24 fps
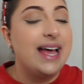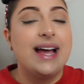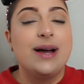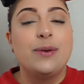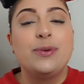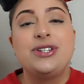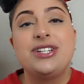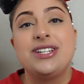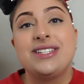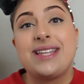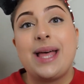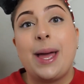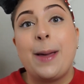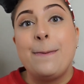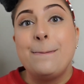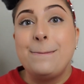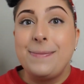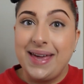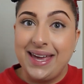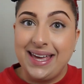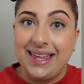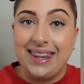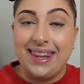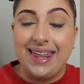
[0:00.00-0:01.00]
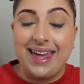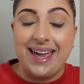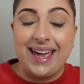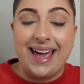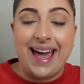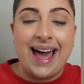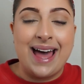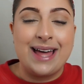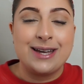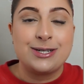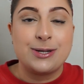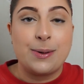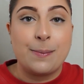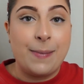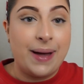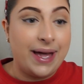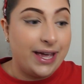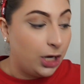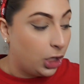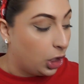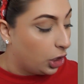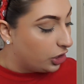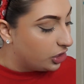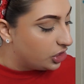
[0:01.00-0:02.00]
which is a big thing at my
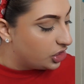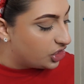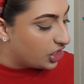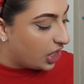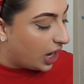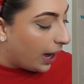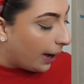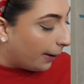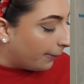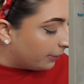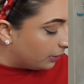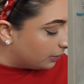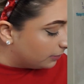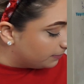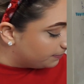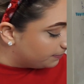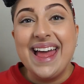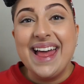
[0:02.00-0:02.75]
current job.